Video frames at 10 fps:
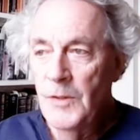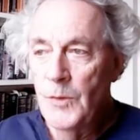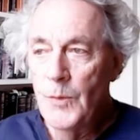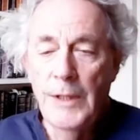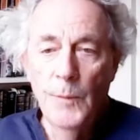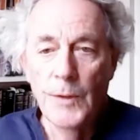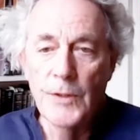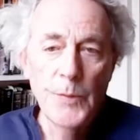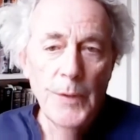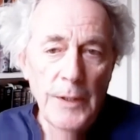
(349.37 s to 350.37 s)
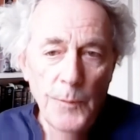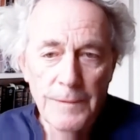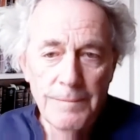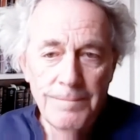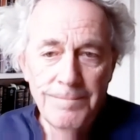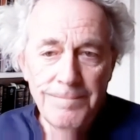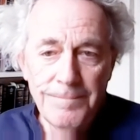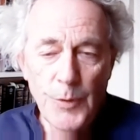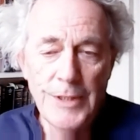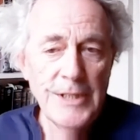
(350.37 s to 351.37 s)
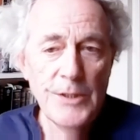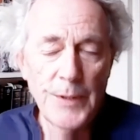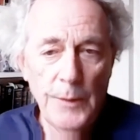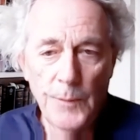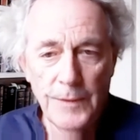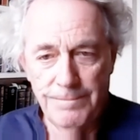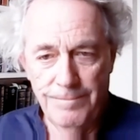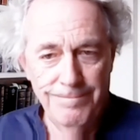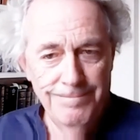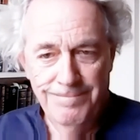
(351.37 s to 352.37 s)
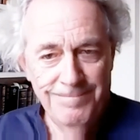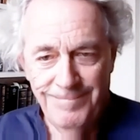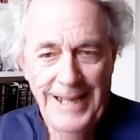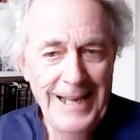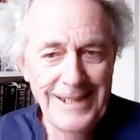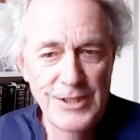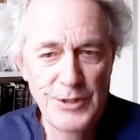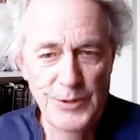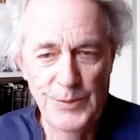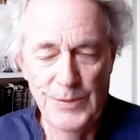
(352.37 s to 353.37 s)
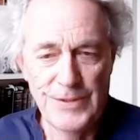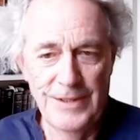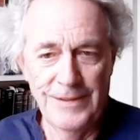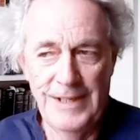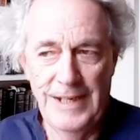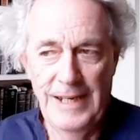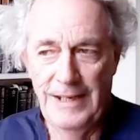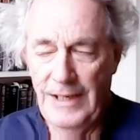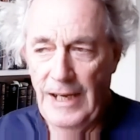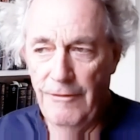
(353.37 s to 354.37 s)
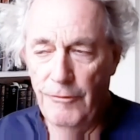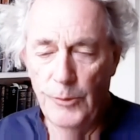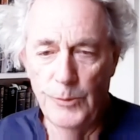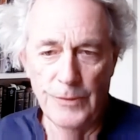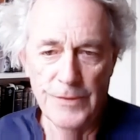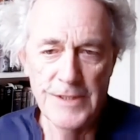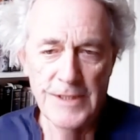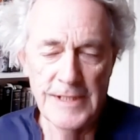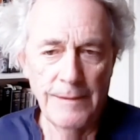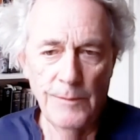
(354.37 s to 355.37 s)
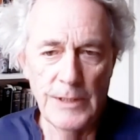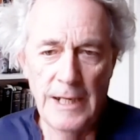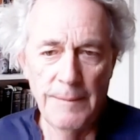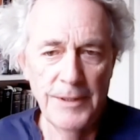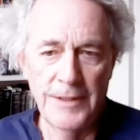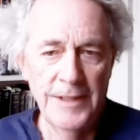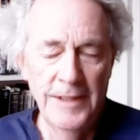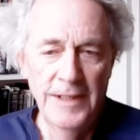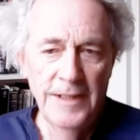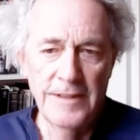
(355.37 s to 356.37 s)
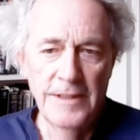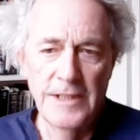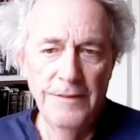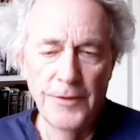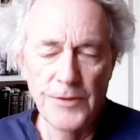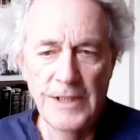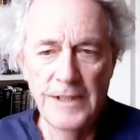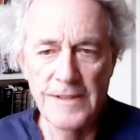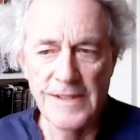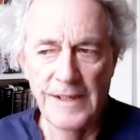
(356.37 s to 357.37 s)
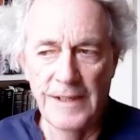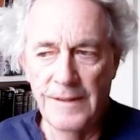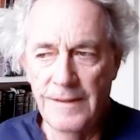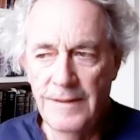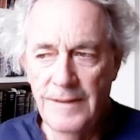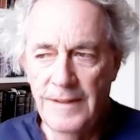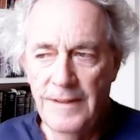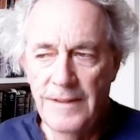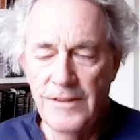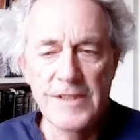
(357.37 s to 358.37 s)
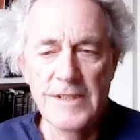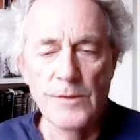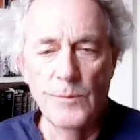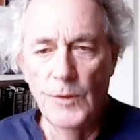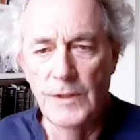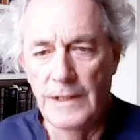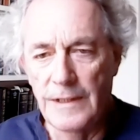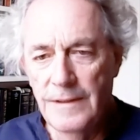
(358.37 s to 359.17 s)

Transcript: 21, 21, 2021 attitudes and, and, and rules to something which happened 30, 40 years ago. It just doesn't work.